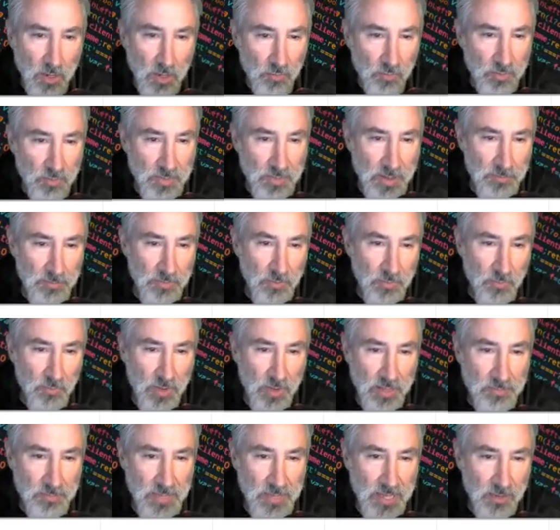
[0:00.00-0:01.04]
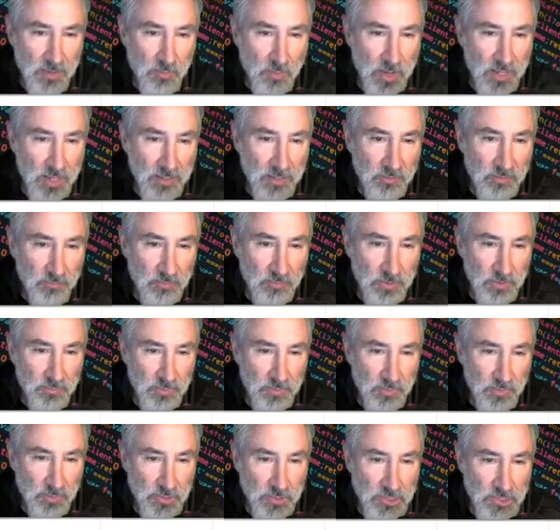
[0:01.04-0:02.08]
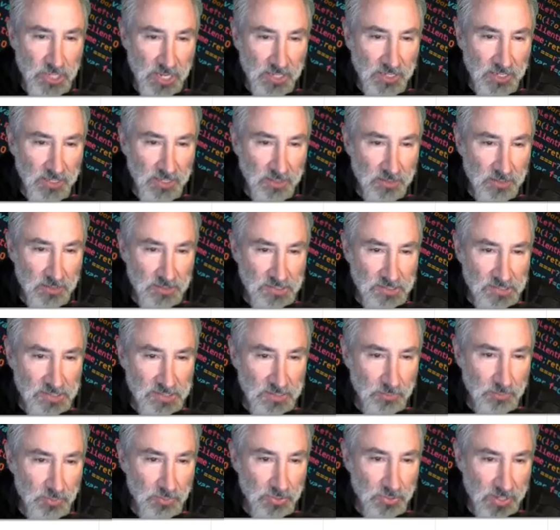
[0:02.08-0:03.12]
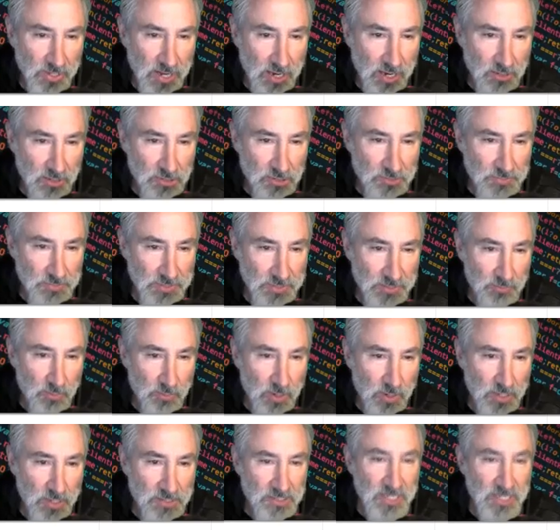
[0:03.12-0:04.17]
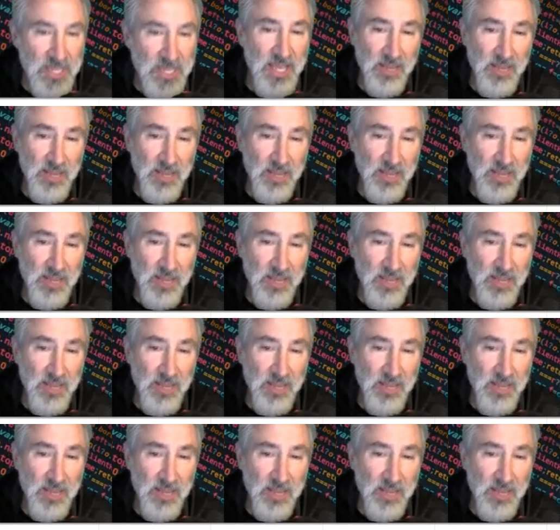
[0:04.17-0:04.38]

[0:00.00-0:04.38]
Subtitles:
remember way back when we were checking to see what the car speed was,